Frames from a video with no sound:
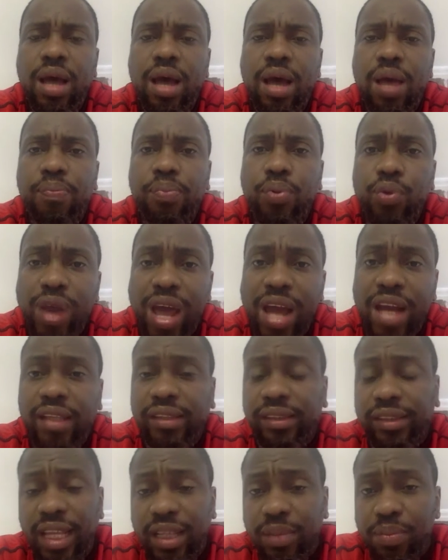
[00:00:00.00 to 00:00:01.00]
uh, put out a
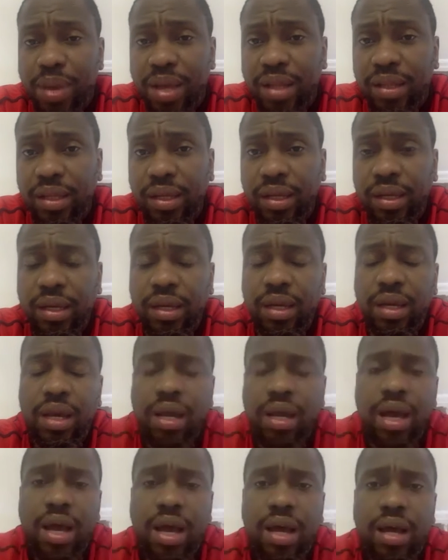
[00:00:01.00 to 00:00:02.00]
statement
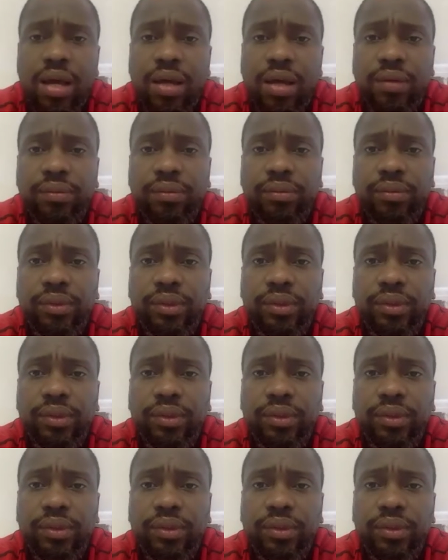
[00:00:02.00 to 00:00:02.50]
uh,